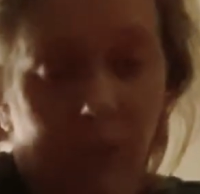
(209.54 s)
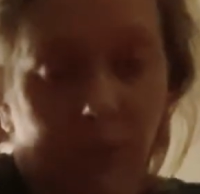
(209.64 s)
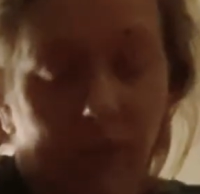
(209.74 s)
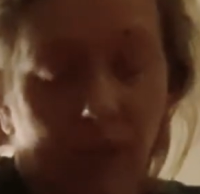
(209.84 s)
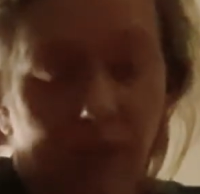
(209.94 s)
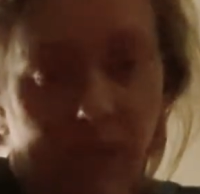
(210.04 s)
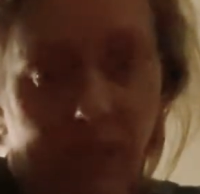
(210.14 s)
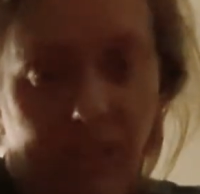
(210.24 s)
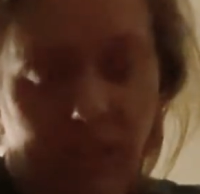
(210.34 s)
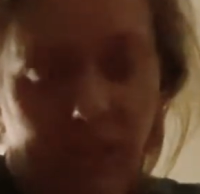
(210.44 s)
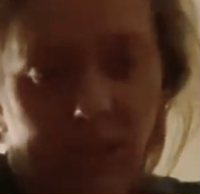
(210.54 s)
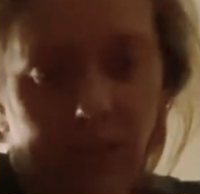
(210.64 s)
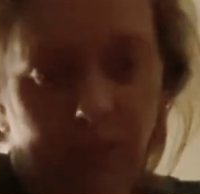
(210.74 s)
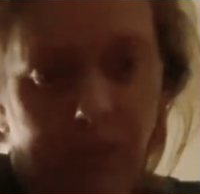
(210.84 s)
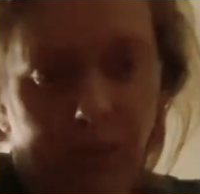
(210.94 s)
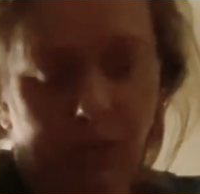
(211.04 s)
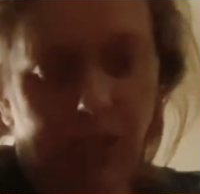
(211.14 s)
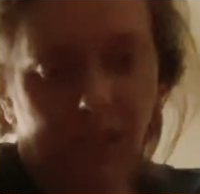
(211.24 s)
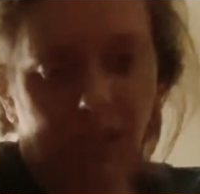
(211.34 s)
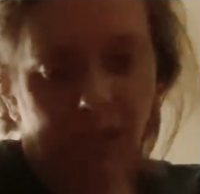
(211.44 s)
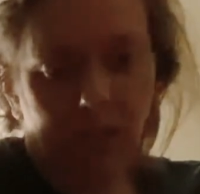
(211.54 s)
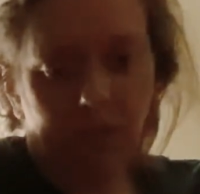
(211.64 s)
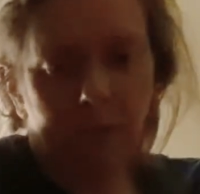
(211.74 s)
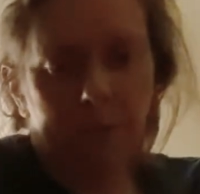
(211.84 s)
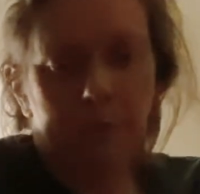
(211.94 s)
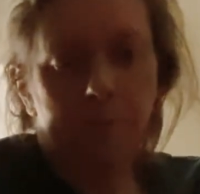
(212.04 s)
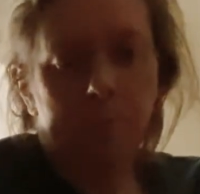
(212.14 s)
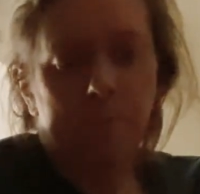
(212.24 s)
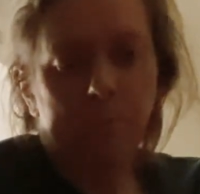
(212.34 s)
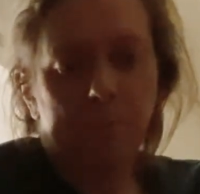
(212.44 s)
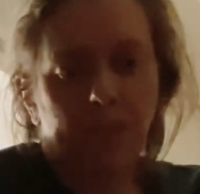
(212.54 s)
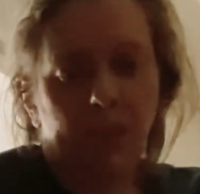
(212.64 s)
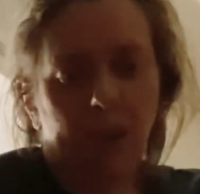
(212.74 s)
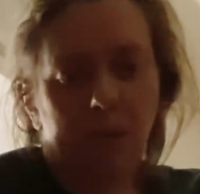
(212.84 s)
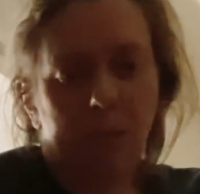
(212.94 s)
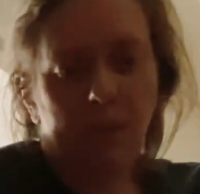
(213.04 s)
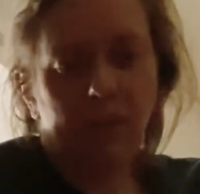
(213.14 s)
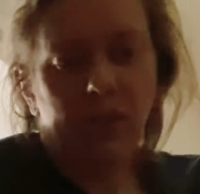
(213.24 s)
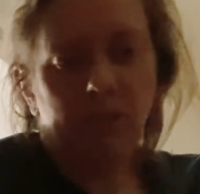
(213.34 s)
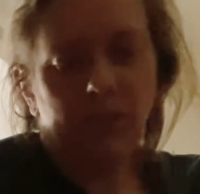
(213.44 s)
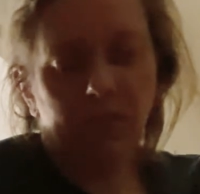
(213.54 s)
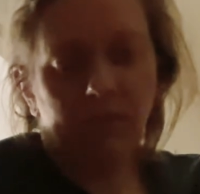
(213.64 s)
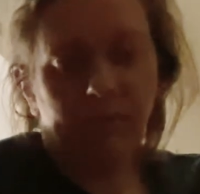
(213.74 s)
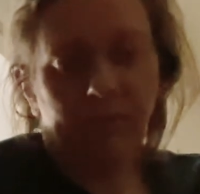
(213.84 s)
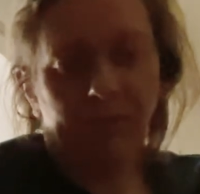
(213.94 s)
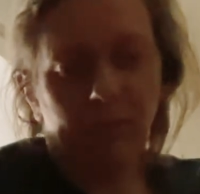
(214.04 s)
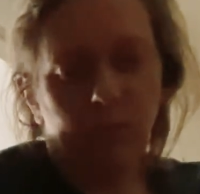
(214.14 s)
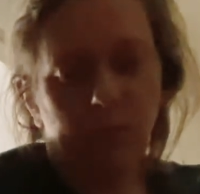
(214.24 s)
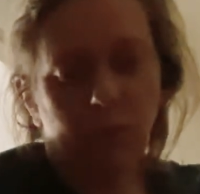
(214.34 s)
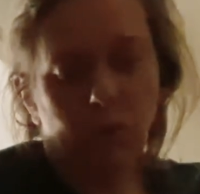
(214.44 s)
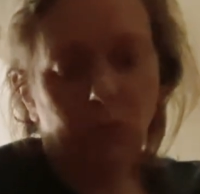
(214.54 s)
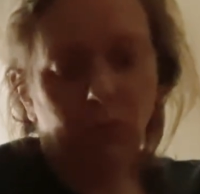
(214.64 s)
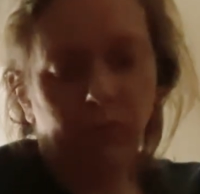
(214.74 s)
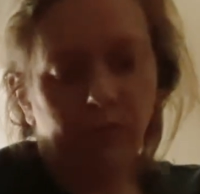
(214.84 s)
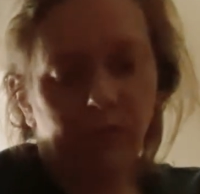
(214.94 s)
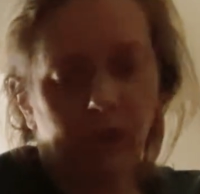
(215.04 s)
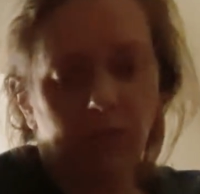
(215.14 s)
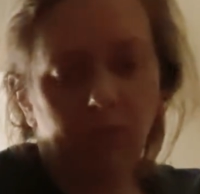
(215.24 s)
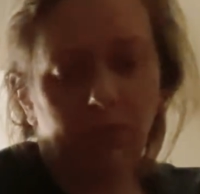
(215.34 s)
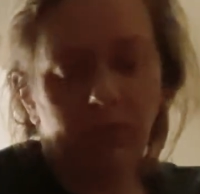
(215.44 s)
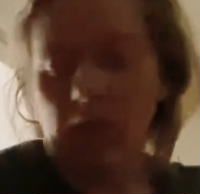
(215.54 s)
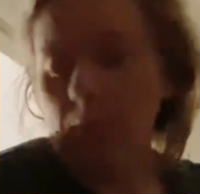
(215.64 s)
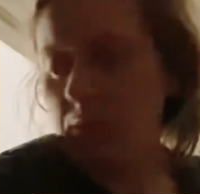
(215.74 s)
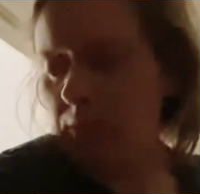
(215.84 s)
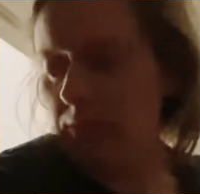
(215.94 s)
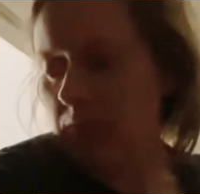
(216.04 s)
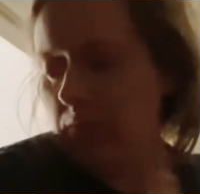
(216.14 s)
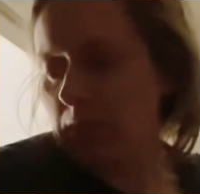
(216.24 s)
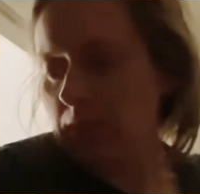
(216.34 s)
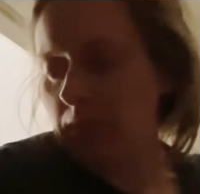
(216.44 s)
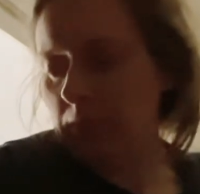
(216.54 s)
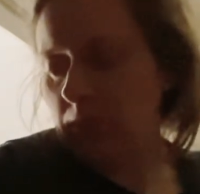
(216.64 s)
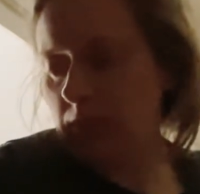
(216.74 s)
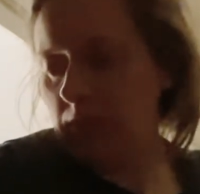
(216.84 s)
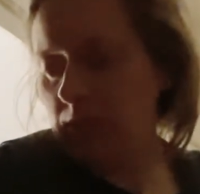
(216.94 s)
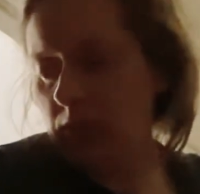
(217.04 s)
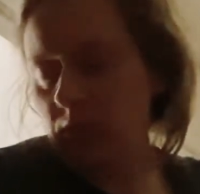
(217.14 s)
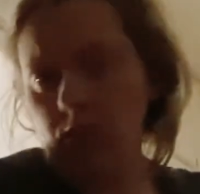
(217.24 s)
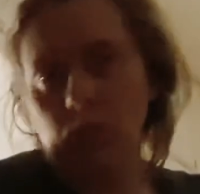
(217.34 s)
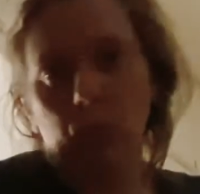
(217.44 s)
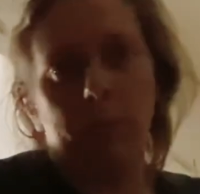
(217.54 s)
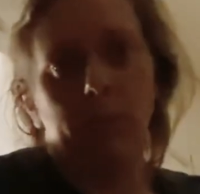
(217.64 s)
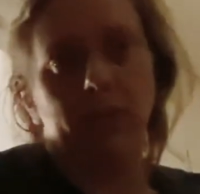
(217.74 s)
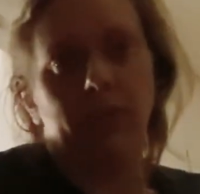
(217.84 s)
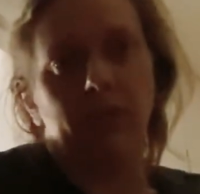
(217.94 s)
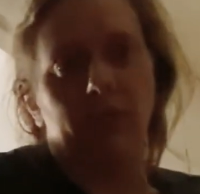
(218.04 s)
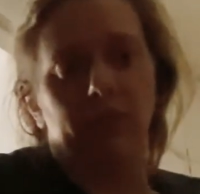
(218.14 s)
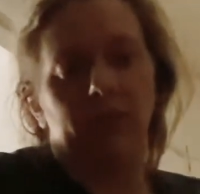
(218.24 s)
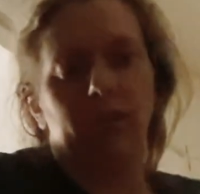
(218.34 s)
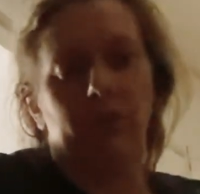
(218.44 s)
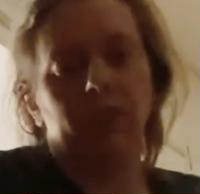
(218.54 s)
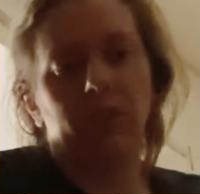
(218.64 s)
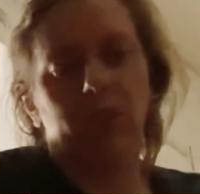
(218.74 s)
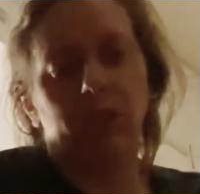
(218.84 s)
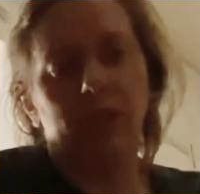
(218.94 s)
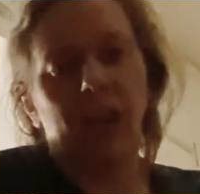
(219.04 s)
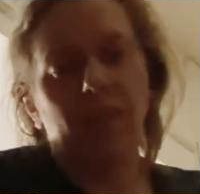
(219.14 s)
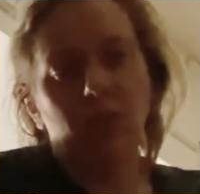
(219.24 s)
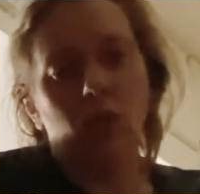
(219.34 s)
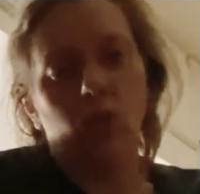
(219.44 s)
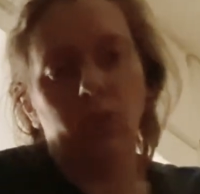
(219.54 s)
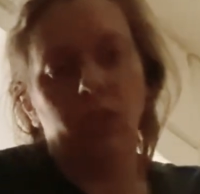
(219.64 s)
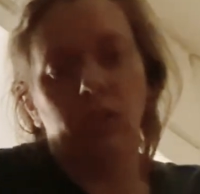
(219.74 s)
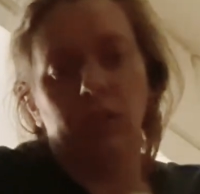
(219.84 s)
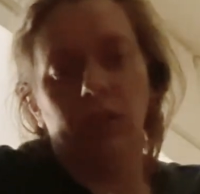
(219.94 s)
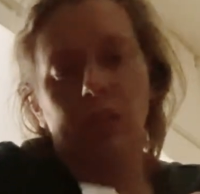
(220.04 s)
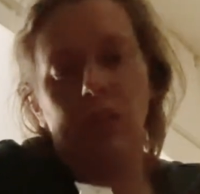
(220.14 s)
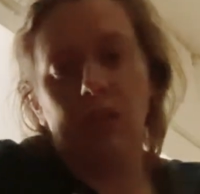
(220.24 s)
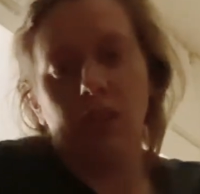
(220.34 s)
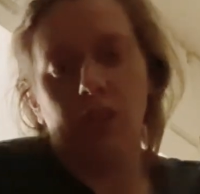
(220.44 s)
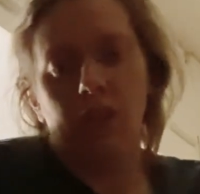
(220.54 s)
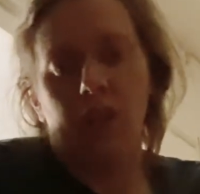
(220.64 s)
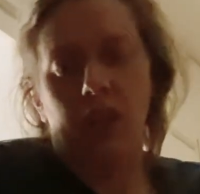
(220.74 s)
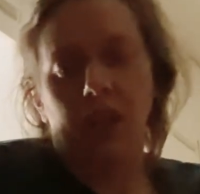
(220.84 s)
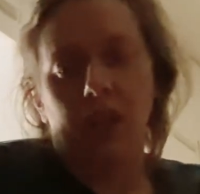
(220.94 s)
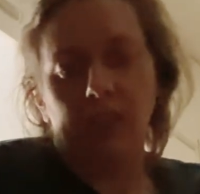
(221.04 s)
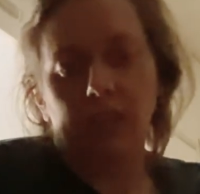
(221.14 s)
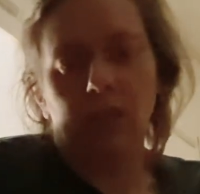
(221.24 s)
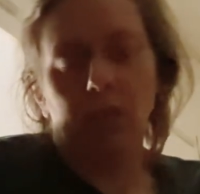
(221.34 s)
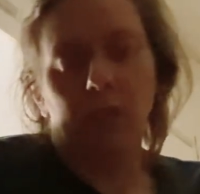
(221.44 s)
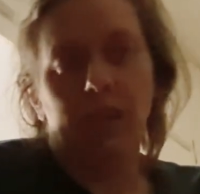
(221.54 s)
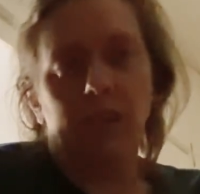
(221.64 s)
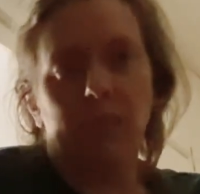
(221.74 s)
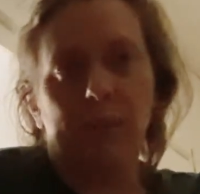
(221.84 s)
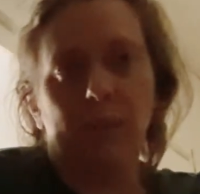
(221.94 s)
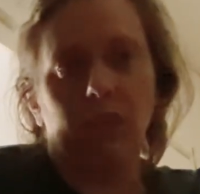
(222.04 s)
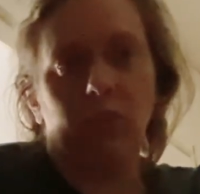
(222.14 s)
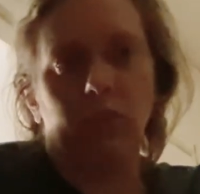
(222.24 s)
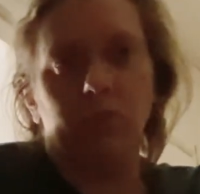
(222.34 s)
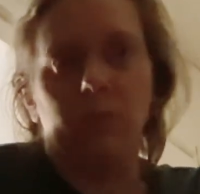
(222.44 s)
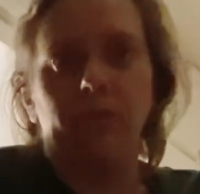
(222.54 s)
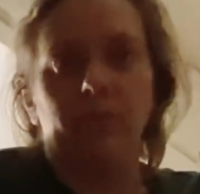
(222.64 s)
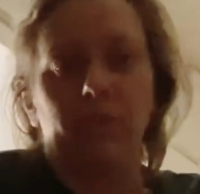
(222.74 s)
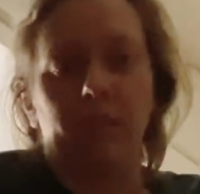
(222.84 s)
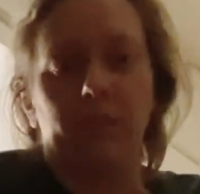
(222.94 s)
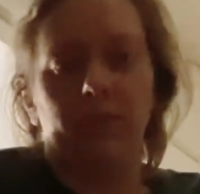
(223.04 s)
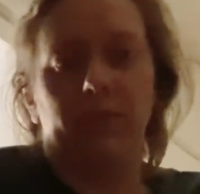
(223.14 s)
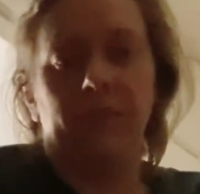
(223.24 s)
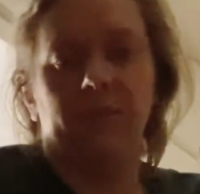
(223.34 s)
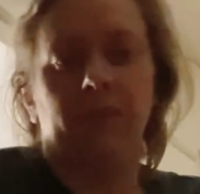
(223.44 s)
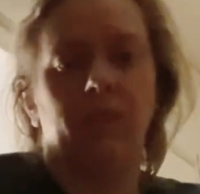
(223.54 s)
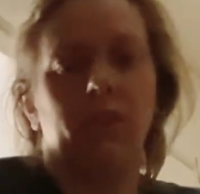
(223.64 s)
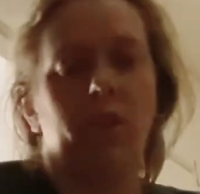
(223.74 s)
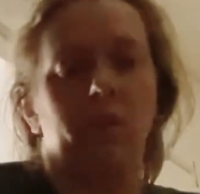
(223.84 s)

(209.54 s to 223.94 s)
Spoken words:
5 days, 6 days, that was day 6. And it's only risen with my normal dose of 9.5 milligrams to 1.7. So this has got to carry on until we hit the magic 2.5. So,